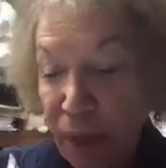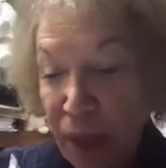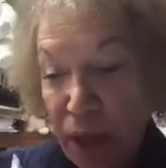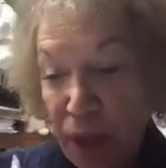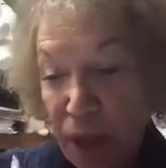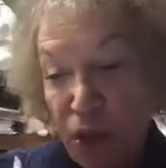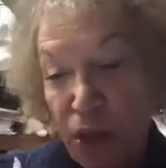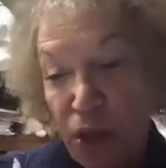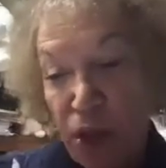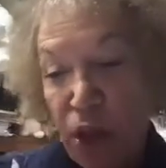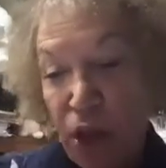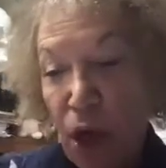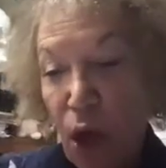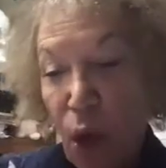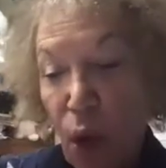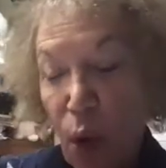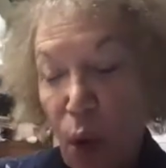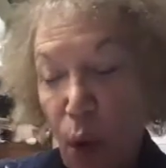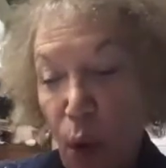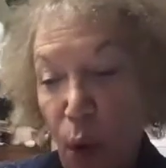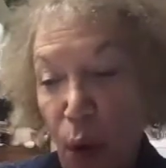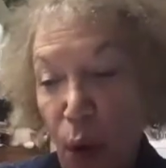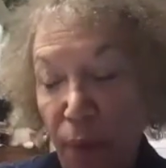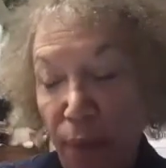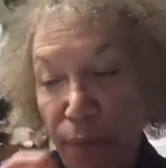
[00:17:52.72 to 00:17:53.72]

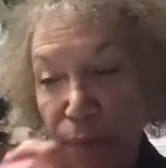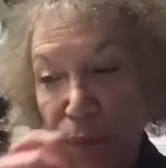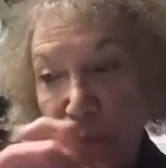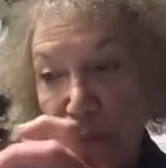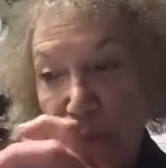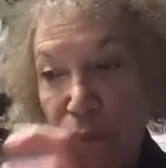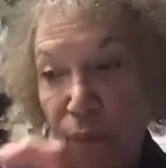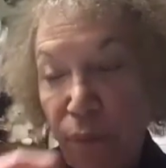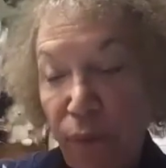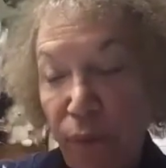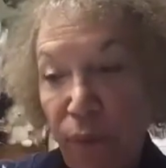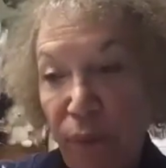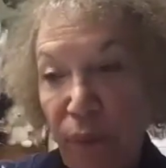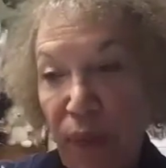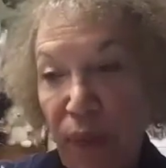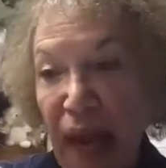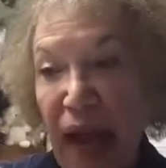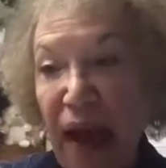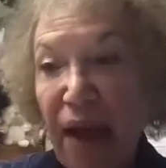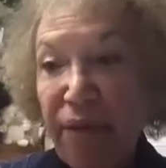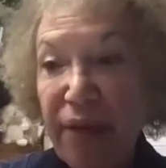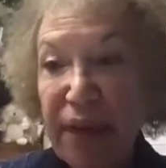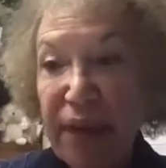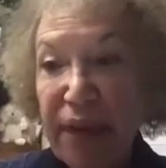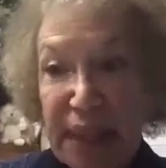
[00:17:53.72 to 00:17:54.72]
so,
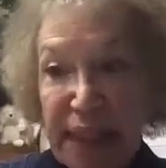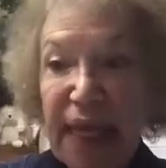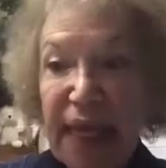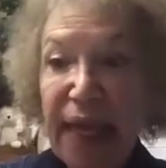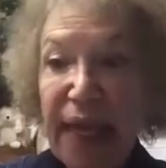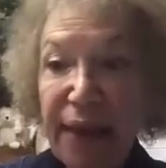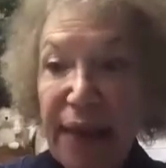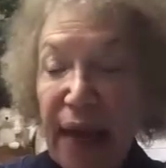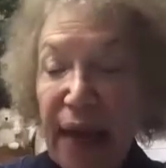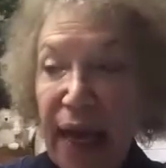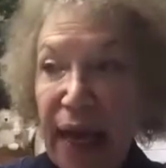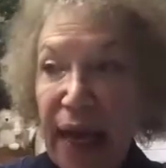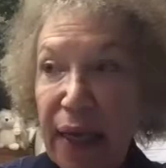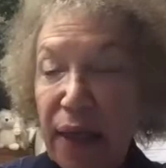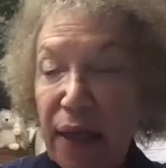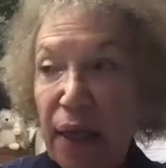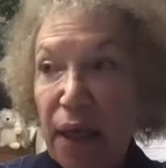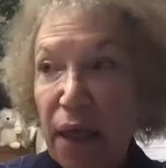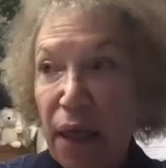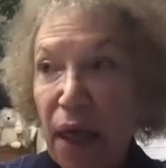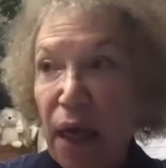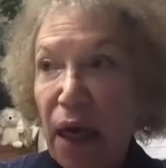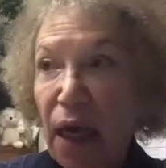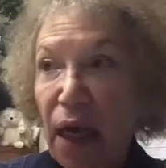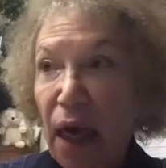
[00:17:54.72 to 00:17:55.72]
having said that,
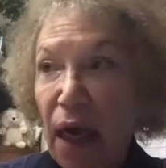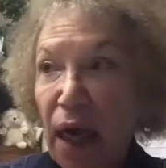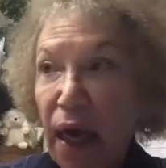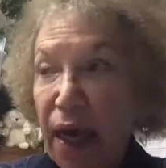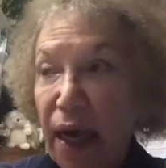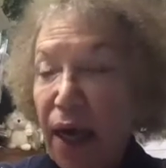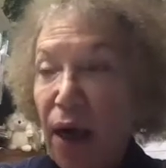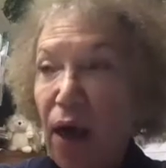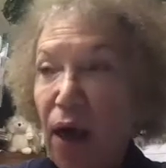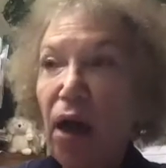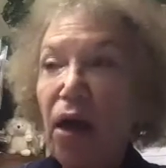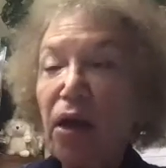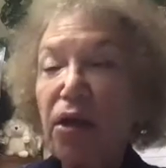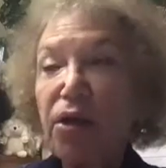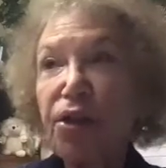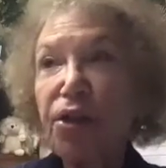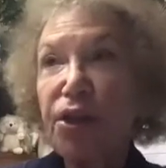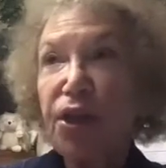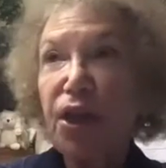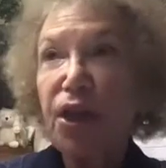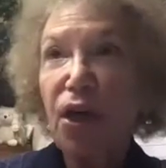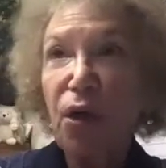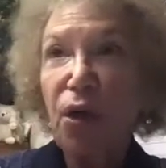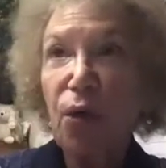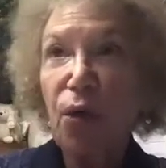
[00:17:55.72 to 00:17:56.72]
I
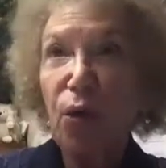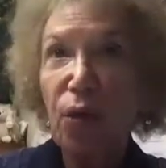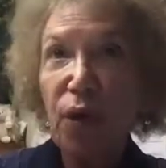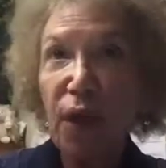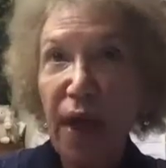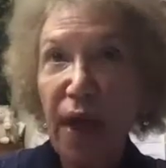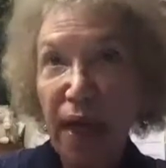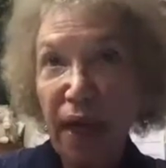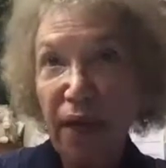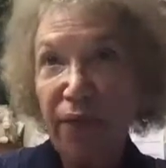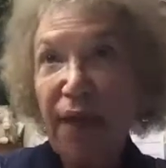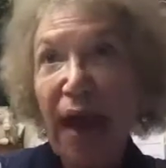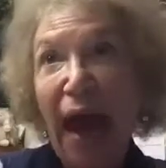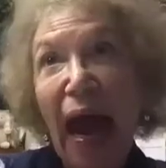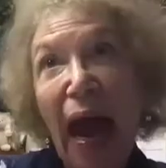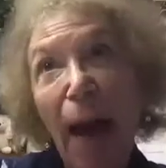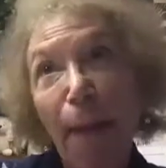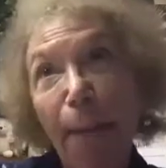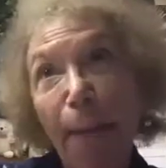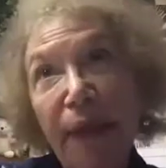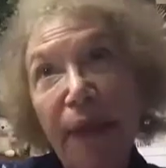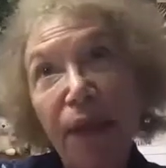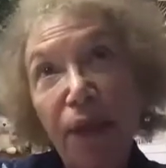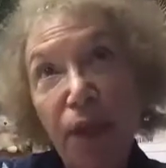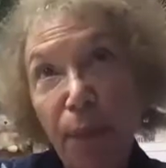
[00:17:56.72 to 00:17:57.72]
also kind of
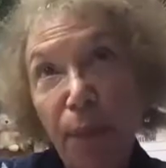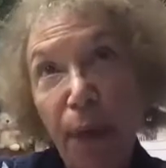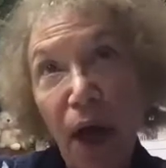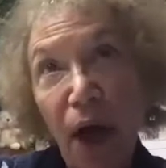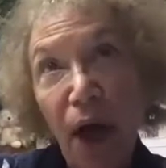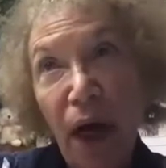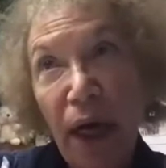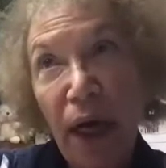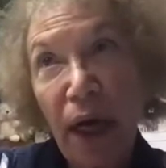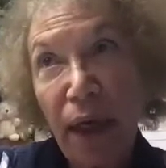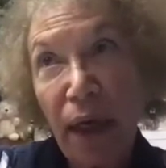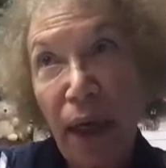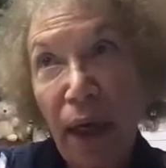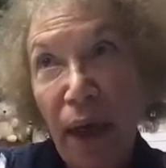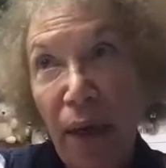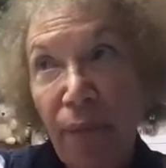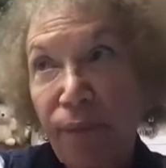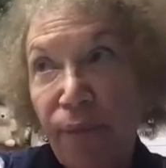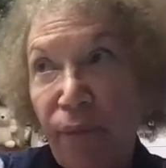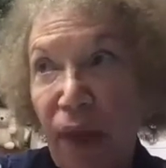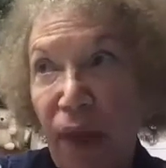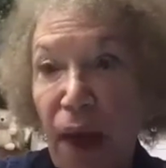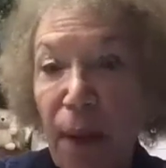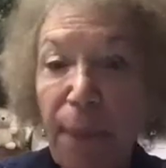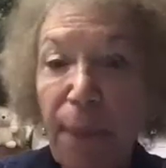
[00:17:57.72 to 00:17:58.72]
happened upon
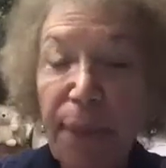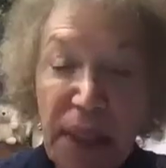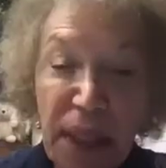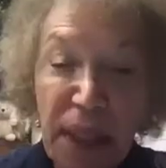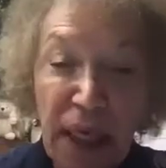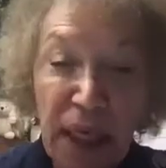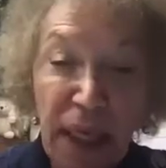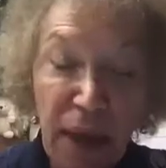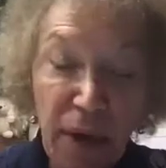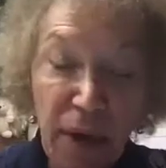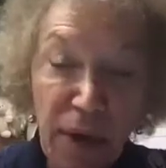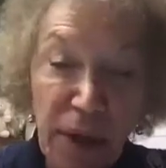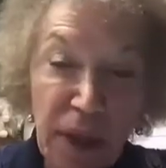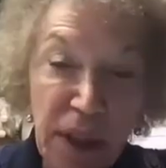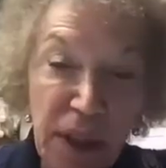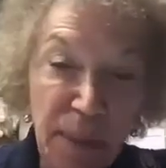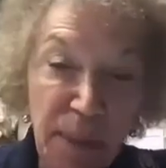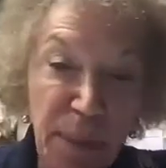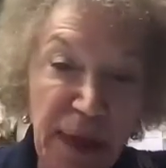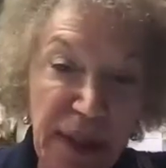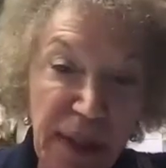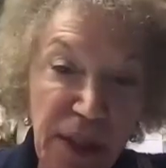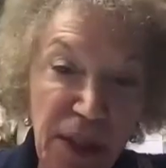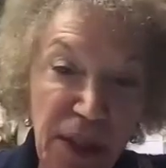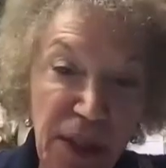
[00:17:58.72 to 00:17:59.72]
a particular
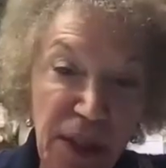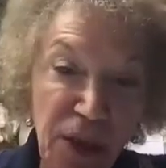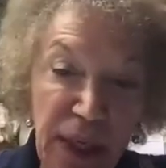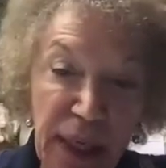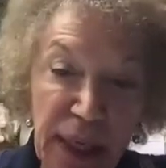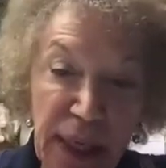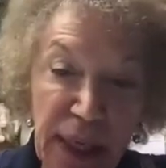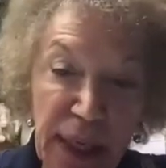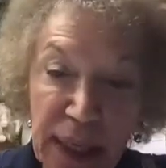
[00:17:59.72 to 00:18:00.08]
dispensary